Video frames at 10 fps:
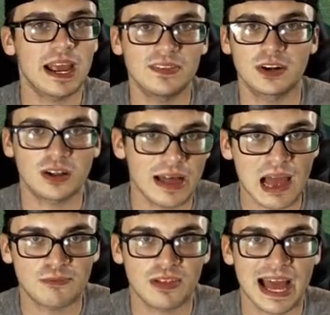in their
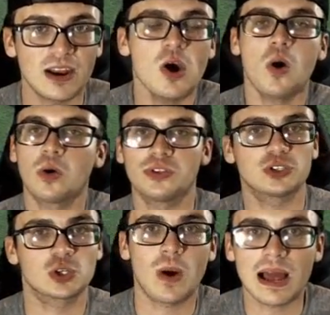cloud flat or their
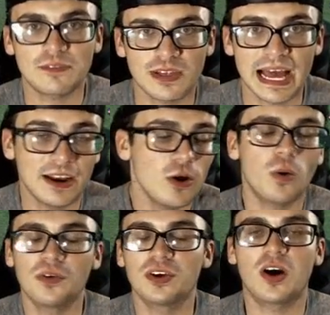squat flat
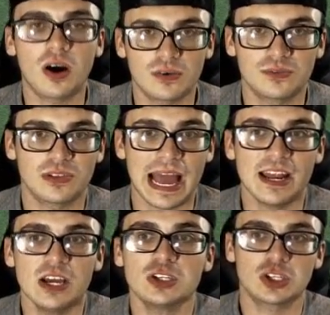or their hard flat.
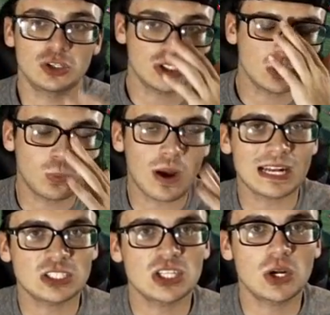So just
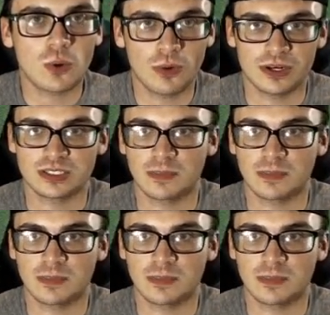watch the corners. I'm